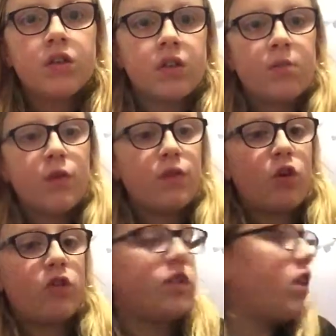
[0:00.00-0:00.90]
So moving
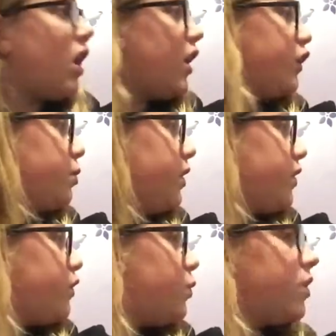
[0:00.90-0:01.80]
on to the last
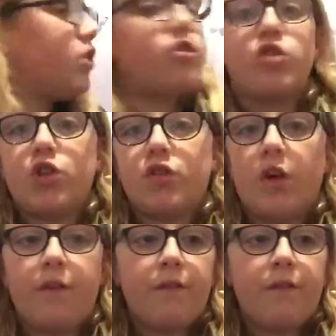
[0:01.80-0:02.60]
bits, which is just her